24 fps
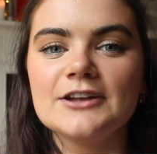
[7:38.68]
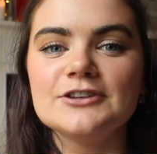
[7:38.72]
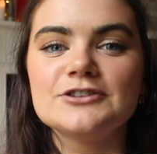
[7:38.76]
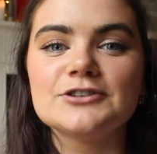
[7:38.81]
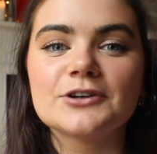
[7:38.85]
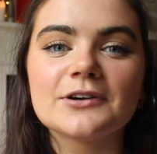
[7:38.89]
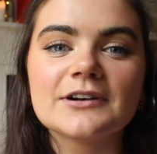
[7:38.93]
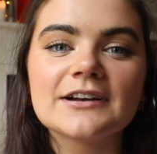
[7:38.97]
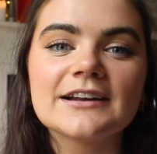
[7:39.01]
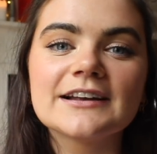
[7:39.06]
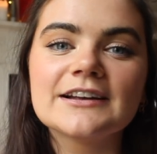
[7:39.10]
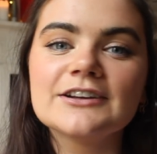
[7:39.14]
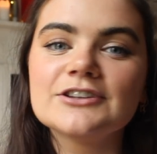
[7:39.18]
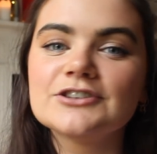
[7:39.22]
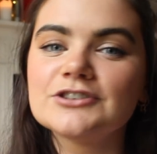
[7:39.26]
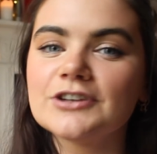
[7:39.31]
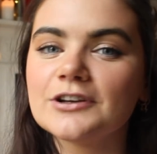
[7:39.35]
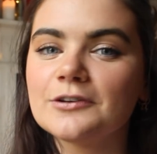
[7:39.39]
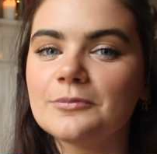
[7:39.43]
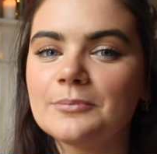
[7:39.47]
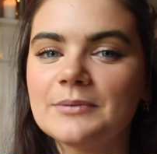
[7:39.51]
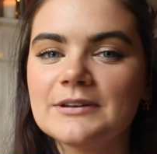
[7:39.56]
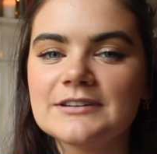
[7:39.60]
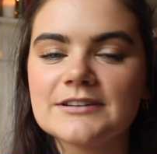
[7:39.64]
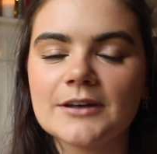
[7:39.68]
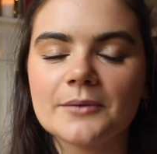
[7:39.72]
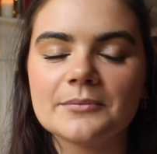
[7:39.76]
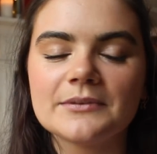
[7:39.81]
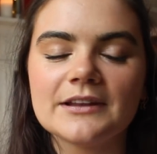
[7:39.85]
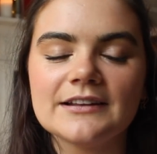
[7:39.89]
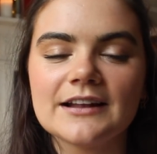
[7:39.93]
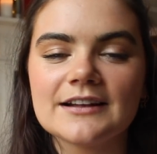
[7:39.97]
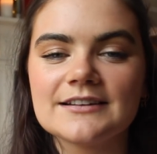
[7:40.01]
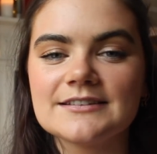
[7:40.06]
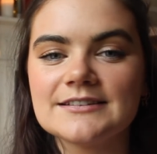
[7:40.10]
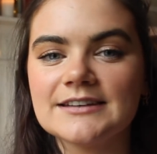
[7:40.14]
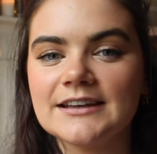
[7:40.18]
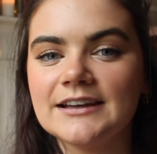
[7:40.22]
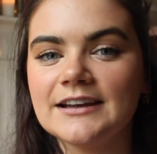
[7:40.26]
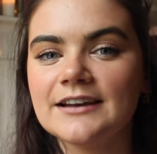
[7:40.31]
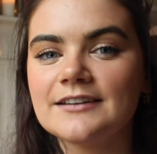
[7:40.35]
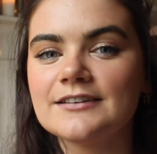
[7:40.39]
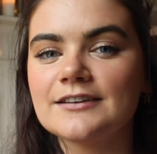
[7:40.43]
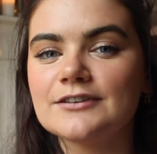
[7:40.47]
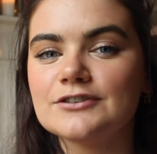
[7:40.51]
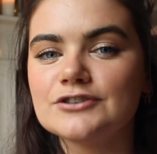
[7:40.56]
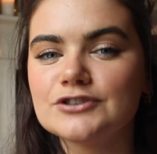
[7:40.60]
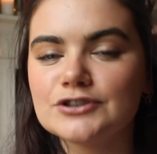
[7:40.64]
Journaling shouldn't be something that's seen
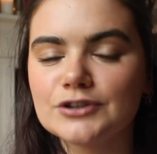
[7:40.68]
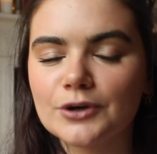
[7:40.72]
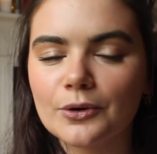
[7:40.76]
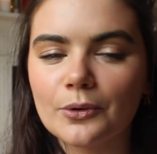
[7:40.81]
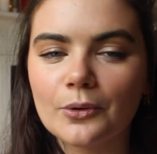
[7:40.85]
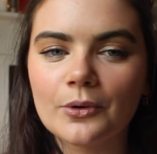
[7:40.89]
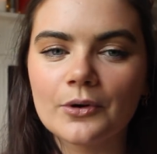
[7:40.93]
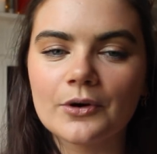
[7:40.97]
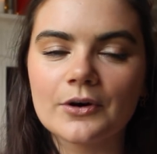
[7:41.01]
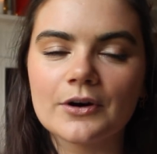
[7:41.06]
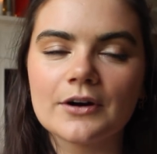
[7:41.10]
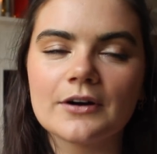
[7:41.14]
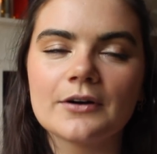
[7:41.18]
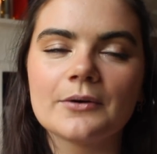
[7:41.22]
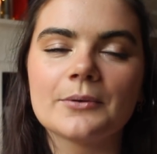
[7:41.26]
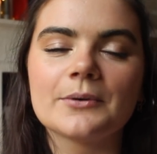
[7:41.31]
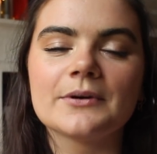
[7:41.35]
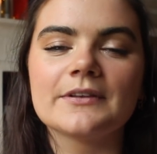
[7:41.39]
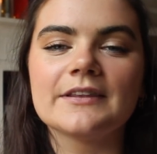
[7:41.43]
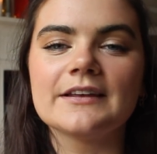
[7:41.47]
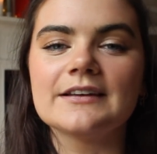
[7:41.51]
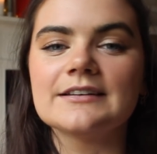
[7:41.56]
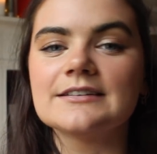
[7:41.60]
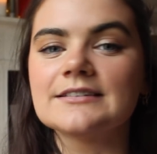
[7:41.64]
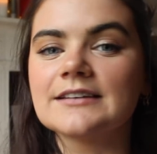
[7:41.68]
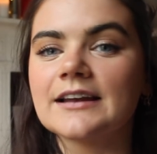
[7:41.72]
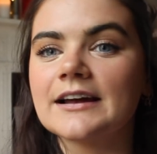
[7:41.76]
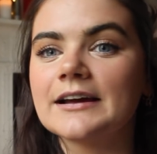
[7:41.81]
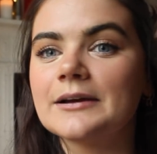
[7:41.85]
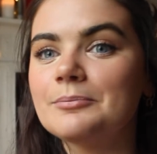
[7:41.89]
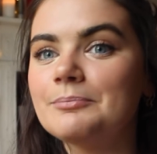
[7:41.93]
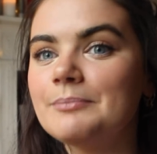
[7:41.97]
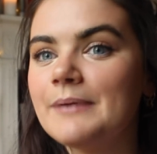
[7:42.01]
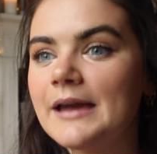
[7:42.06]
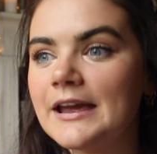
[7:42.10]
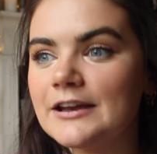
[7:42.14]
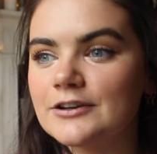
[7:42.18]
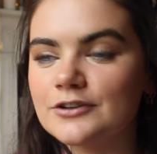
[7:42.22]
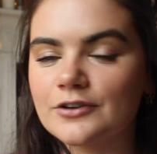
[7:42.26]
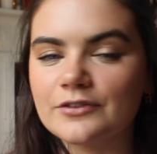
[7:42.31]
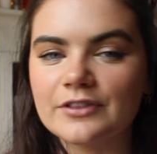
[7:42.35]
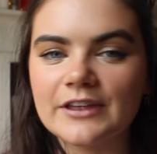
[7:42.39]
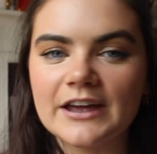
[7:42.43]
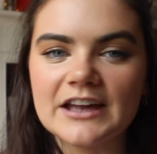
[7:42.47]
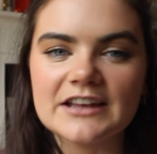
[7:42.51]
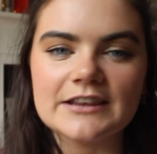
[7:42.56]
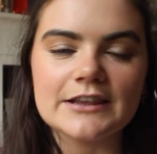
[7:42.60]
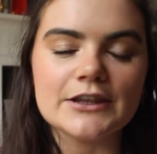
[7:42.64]
as a chore or this like major
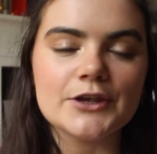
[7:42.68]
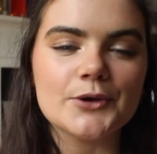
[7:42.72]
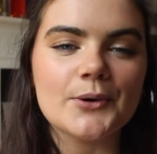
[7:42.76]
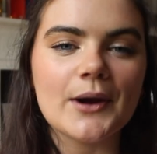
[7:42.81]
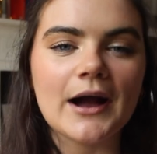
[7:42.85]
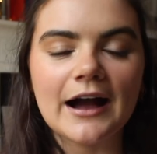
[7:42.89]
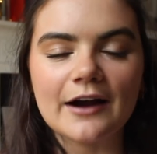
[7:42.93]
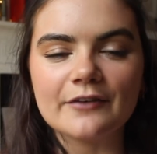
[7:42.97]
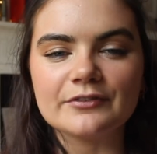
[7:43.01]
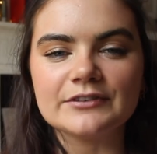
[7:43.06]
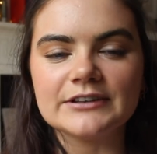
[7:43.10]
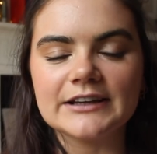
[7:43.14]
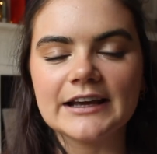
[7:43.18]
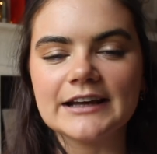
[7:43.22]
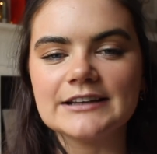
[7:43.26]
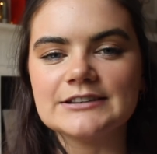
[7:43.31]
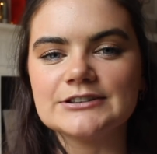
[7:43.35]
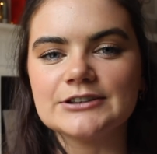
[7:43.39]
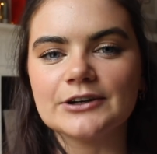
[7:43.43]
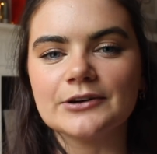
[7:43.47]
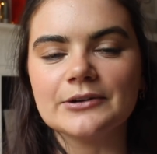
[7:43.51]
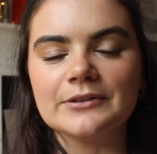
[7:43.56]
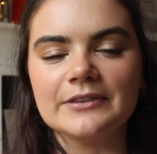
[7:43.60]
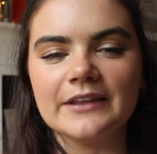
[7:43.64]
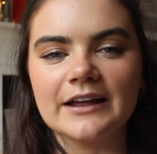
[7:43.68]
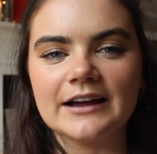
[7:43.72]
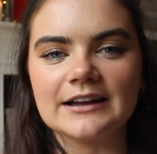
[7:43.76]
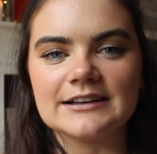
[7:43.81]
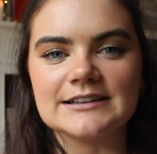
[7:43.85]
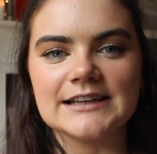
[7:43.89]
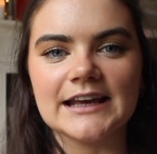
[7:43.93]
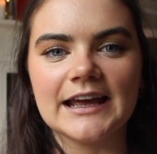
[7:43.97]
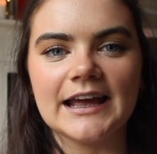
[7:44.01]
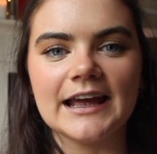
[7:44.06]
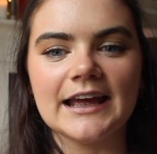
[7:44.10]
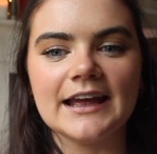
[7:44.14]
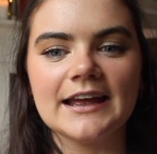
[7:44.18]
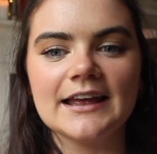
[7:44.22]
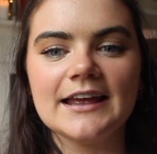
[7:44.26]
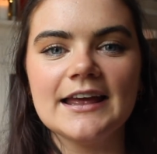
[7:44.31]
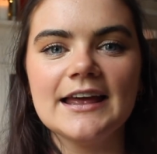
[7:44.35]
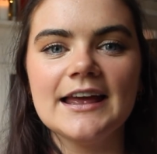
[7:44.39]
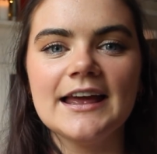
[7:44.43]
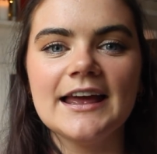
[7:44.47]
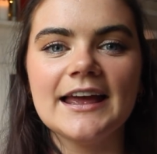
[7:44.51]
thing that you have to get done that day.